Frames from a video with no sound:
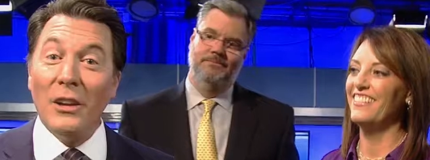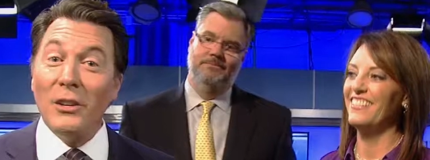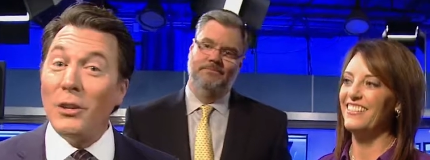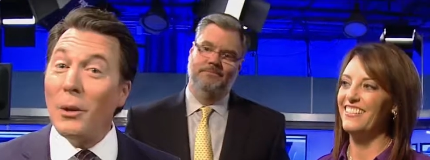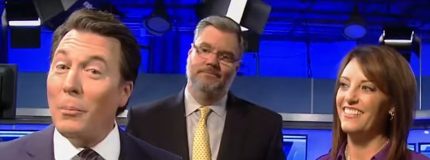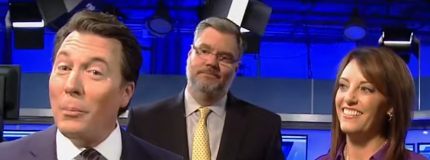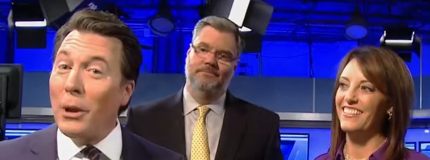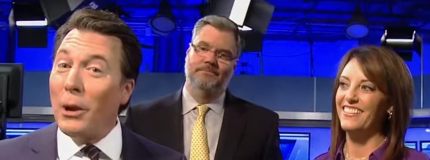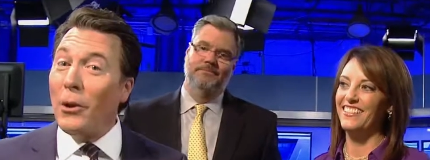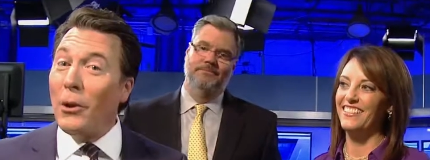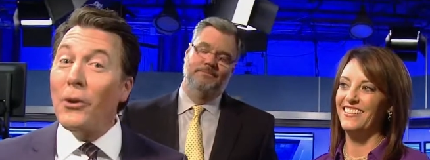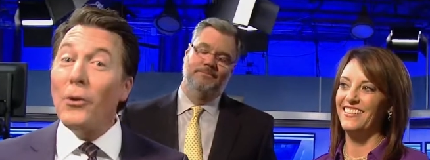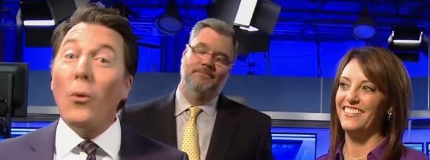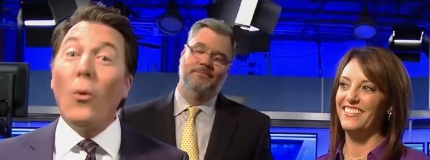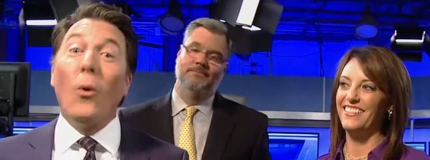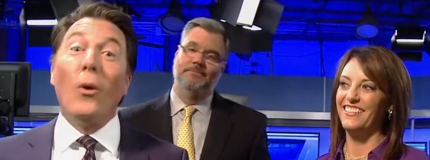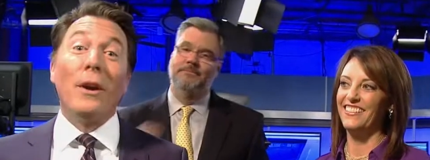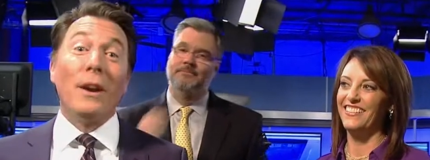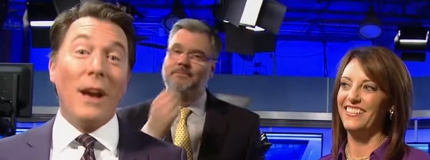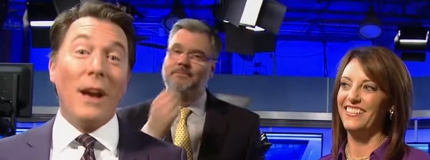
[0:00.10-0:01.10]
Speaker 1: To beard
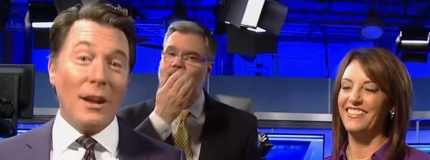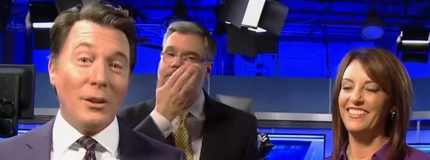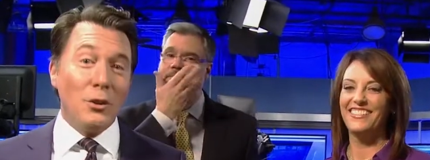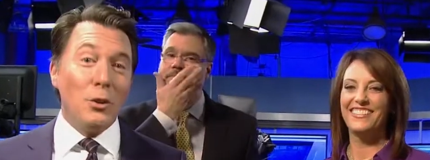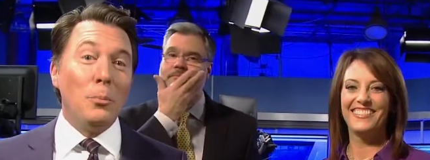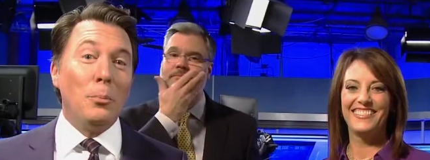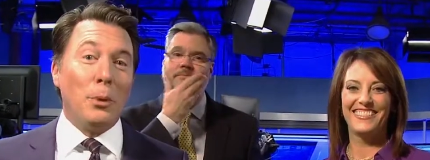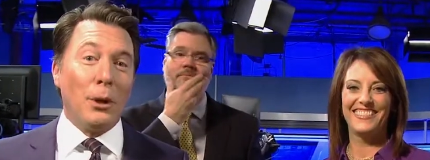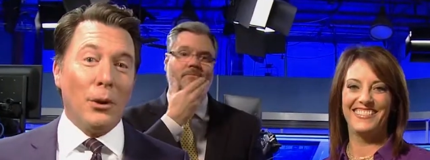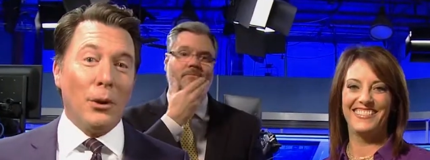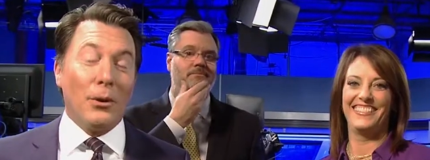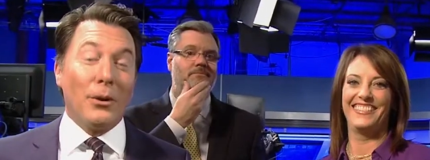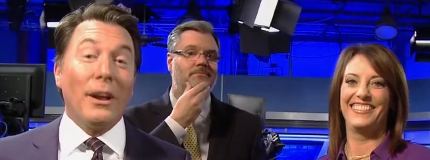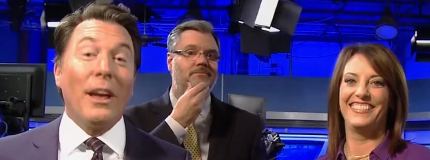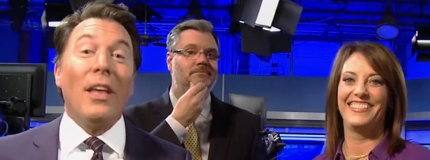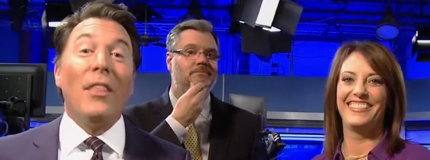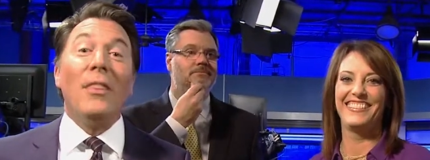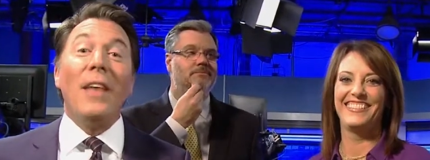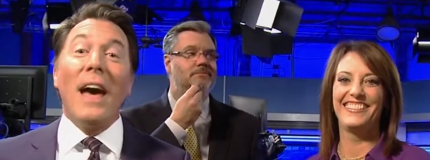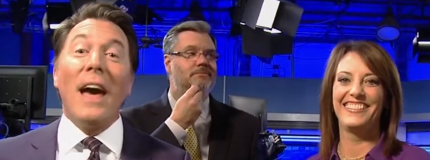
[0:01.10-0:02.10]
or not to beard?
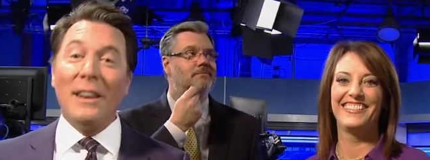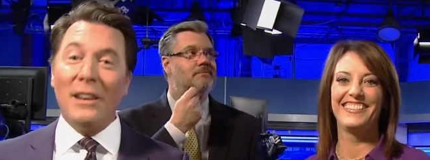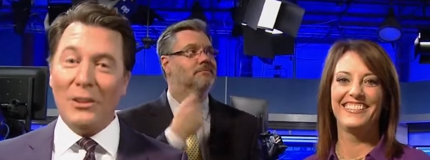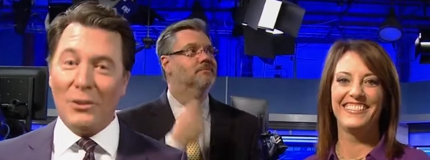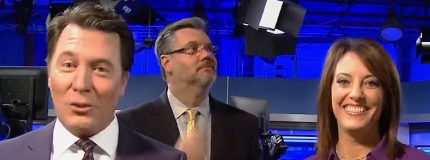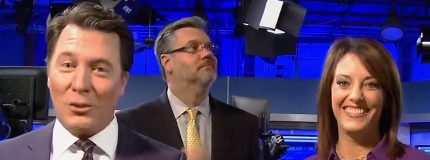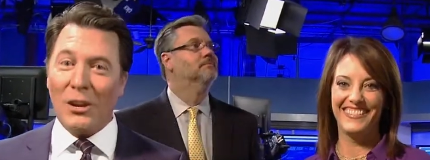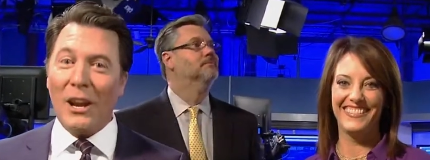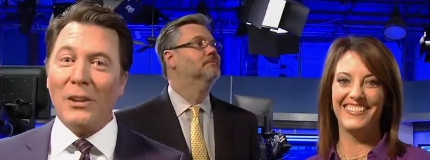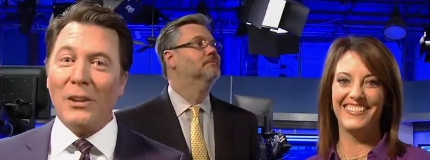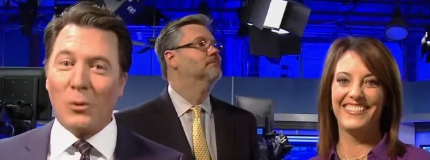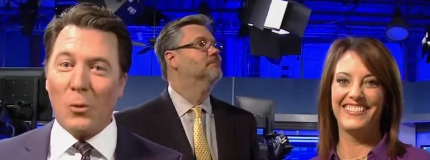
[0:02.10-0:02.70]
That is Jay's